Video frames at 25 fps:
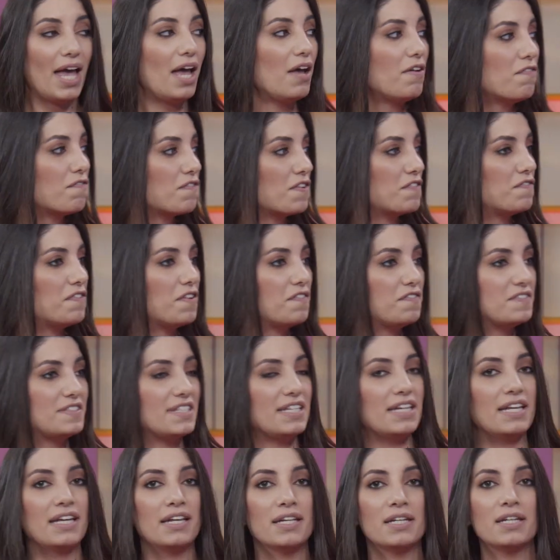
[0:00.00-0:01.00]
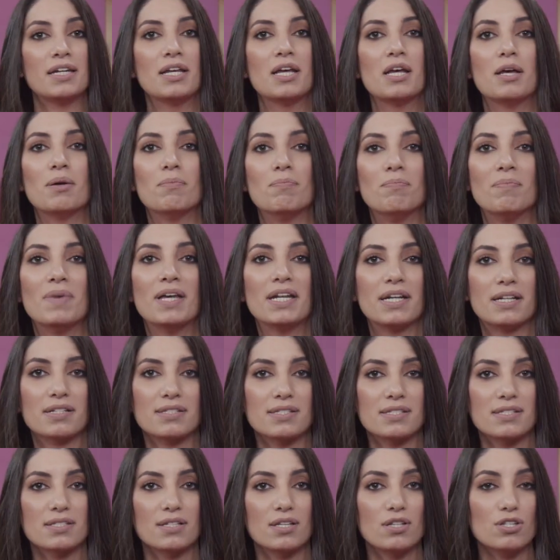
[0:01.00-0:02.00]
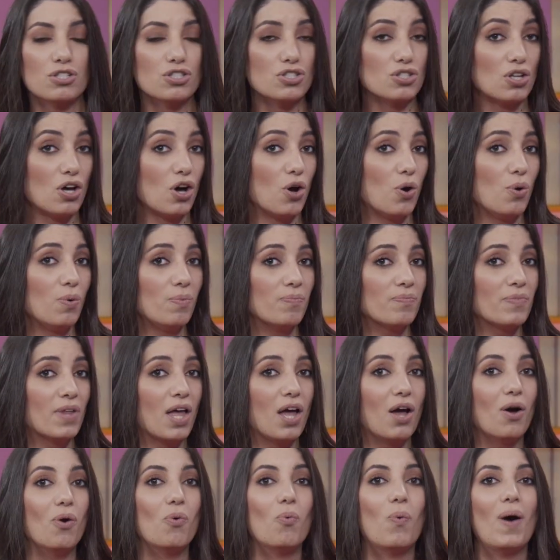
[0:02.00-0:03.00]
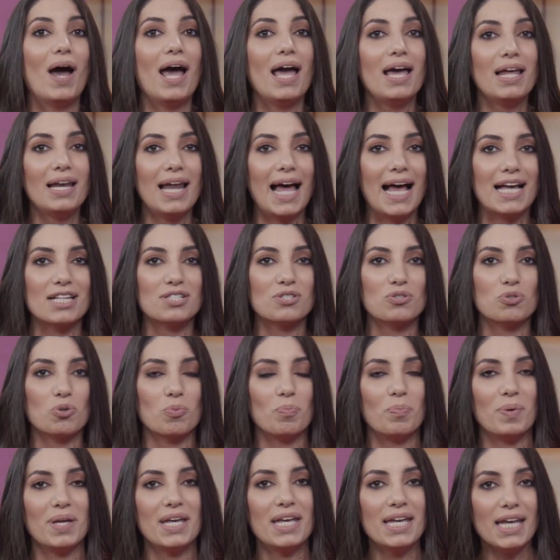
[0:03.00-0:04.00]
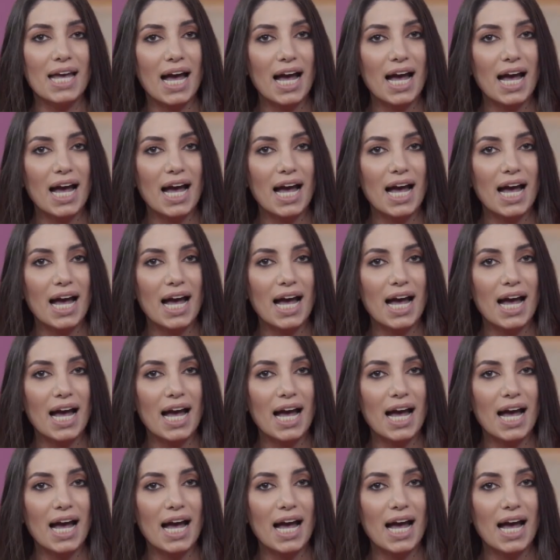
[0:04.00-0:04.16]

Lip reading: Every 15 minutes. So, Wael has to be